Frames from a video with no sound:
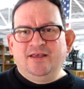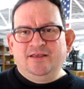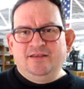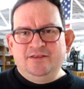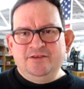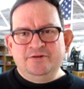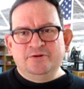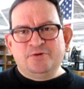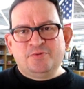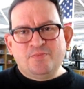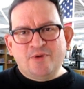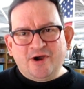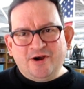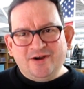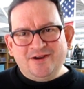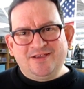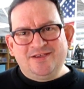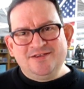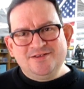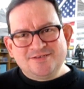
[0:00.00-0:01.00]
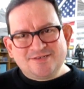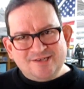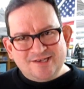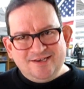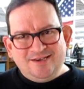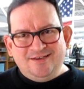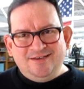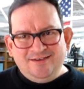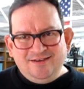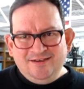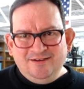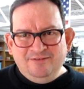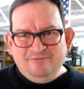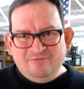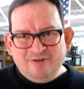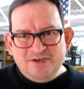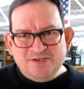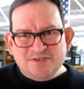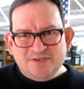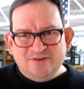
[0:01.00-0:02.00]
you know Mark, he's like
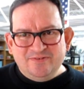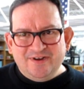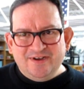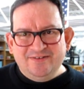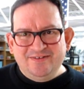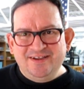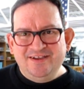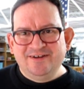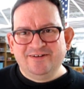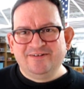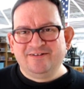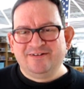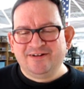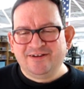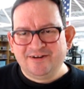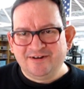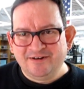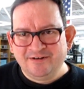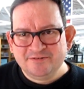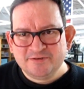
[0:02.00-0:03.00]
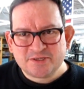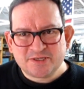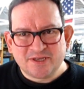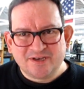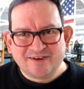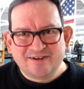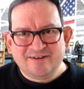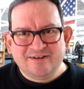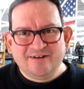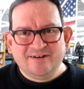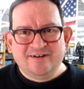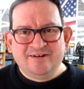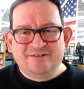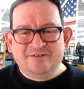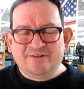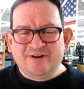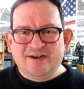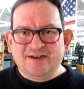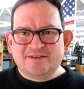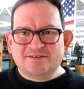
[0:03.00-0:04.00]
racing around here on our slot car
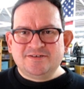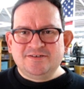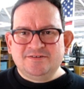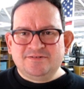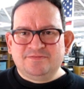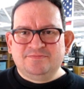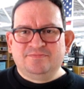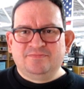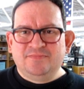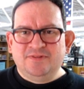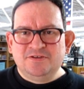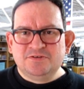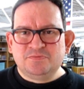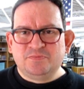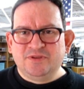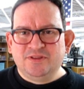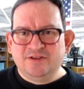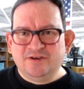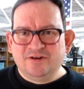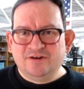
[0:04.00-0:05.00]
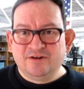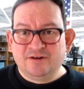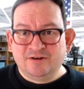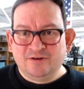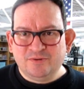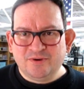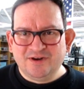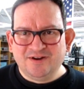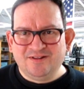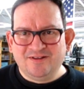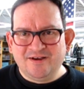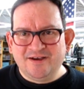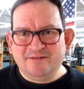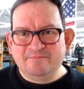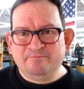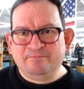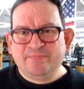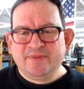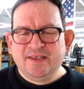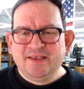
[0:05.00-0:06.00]
tracks. He's he's been there quite a
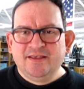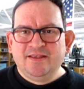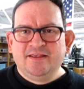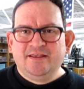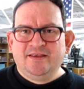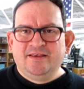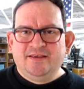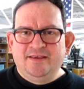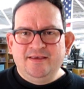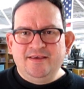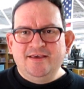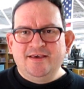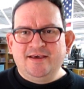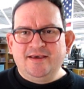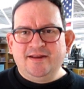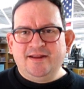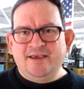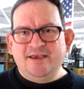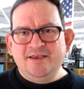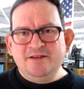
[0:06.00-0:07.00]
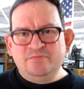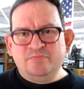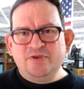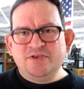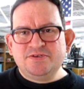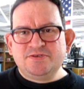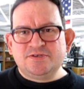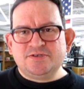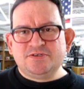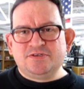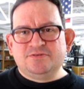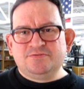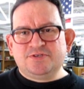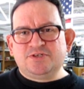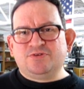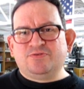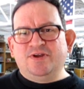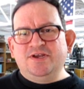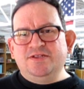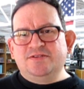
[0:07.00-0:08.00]
lot. He had eight pieces of
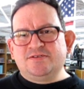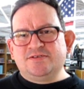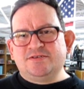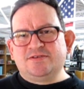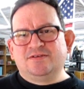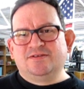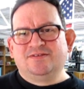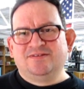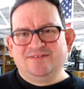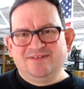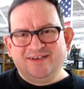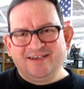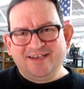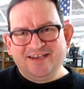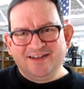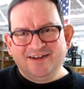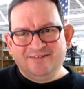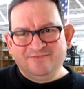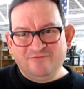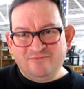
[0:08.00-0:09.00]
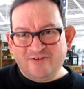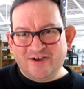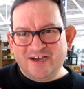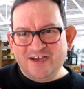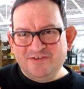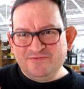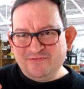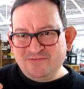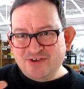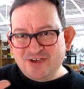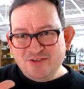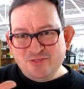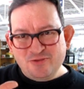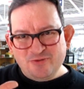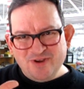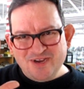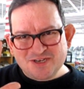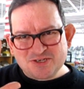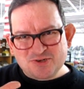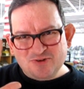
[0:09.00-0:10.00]
straights, again five if I had
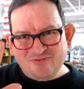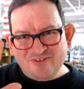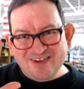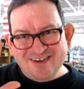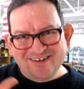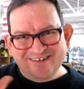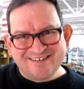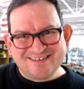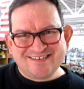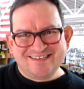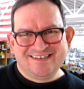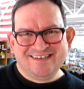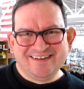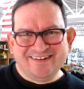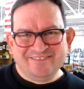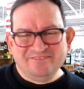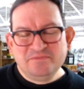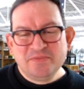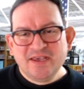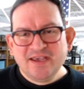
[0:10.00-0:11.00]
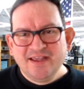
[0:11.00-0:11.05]
three extra fingers, you know.